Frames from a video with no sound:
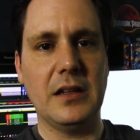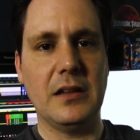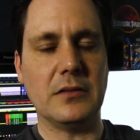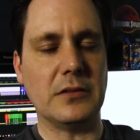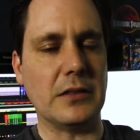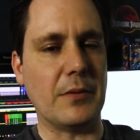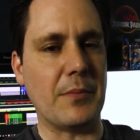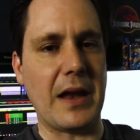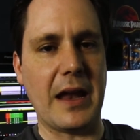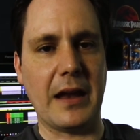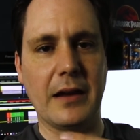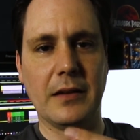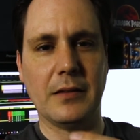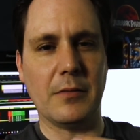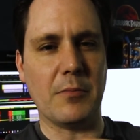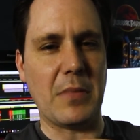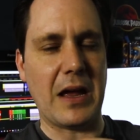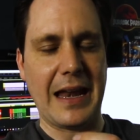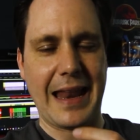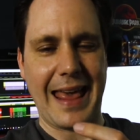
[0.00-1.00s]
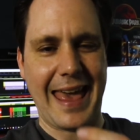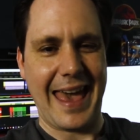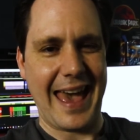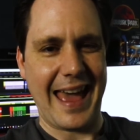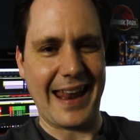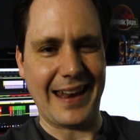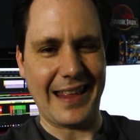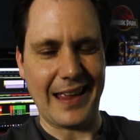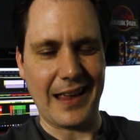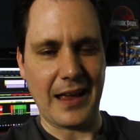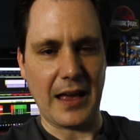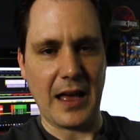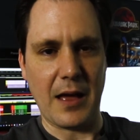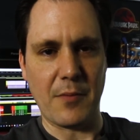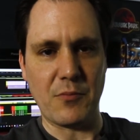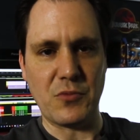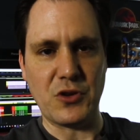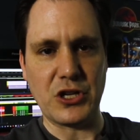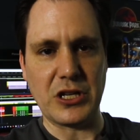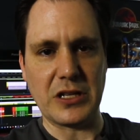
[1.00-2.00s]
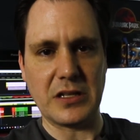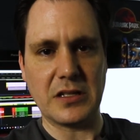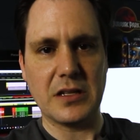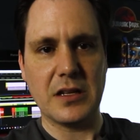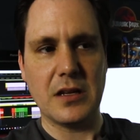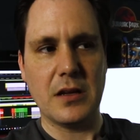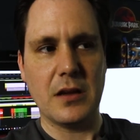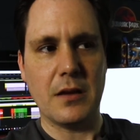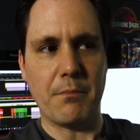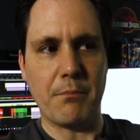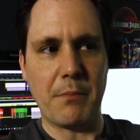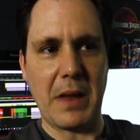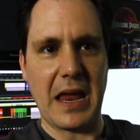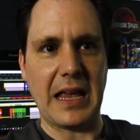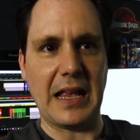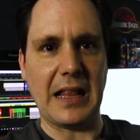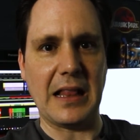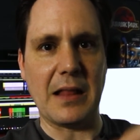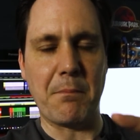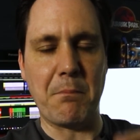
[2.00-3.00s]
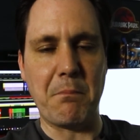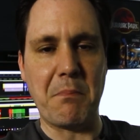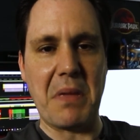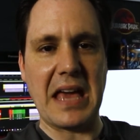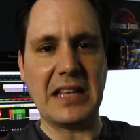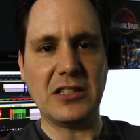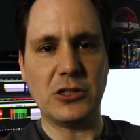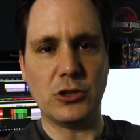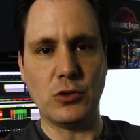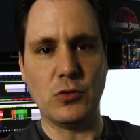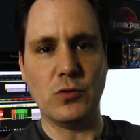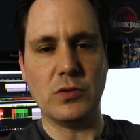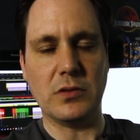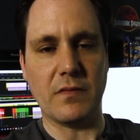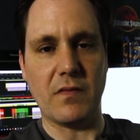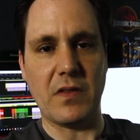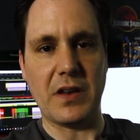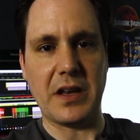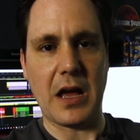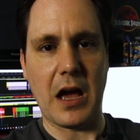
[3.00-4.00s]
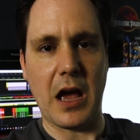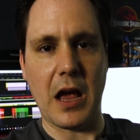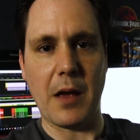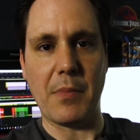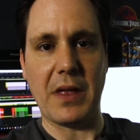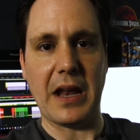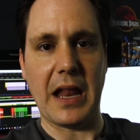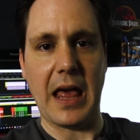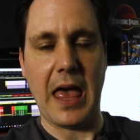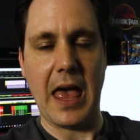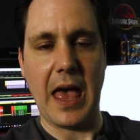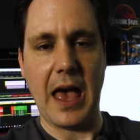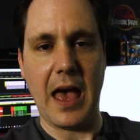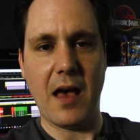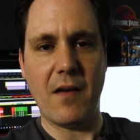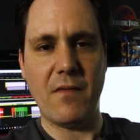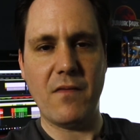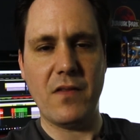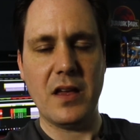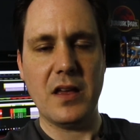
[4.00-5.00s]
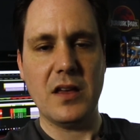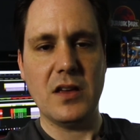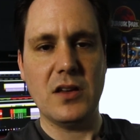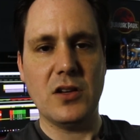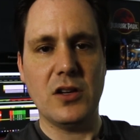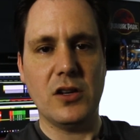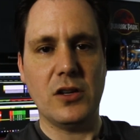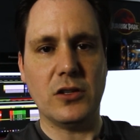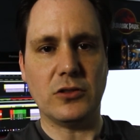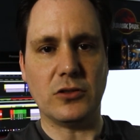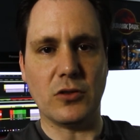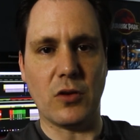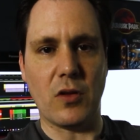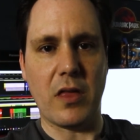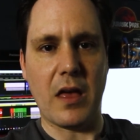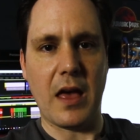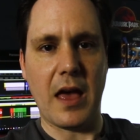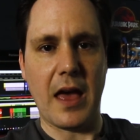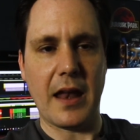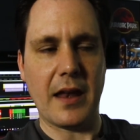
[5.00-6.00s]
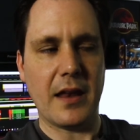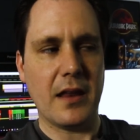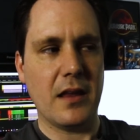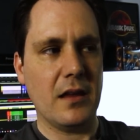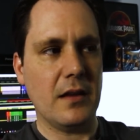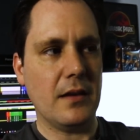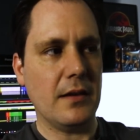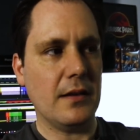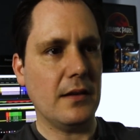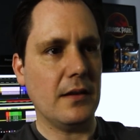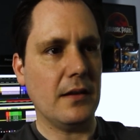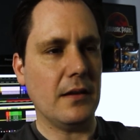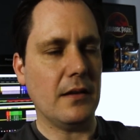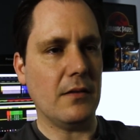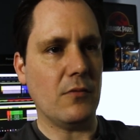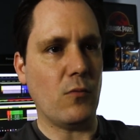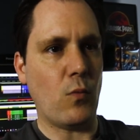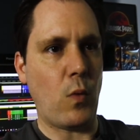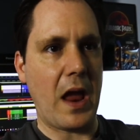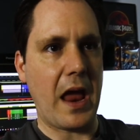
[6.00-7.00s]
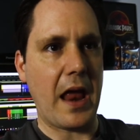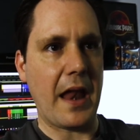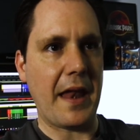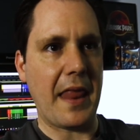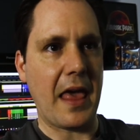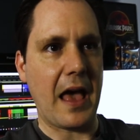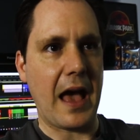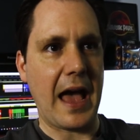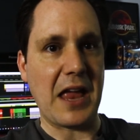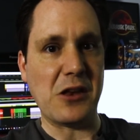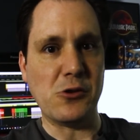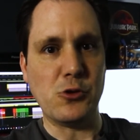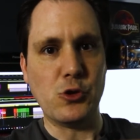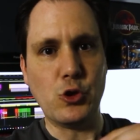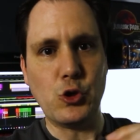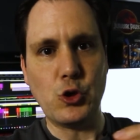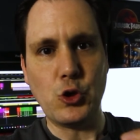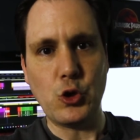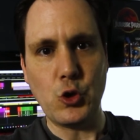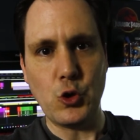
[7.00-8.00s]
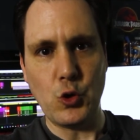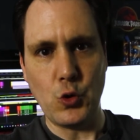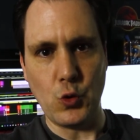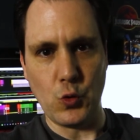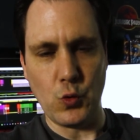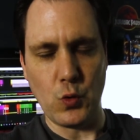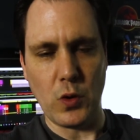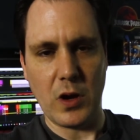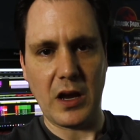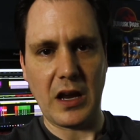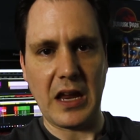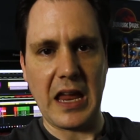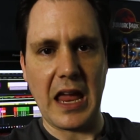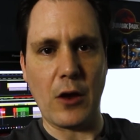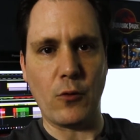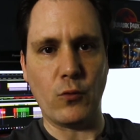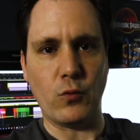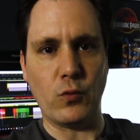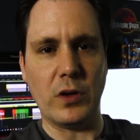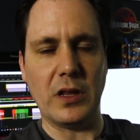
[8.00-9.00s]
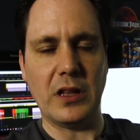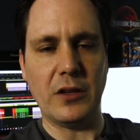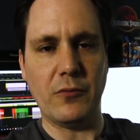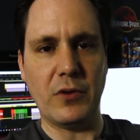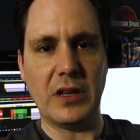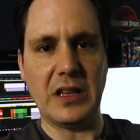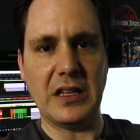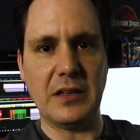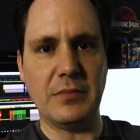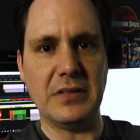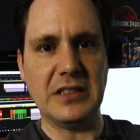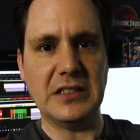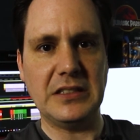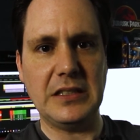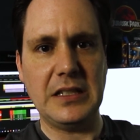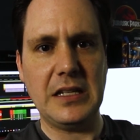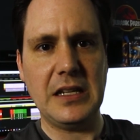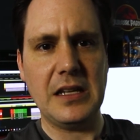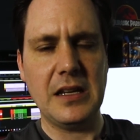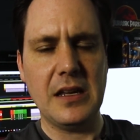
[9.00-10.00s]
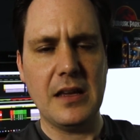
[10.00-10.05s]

I'm not adding, I'm just making the best use of the time that I have, so that when I do get really, really busy,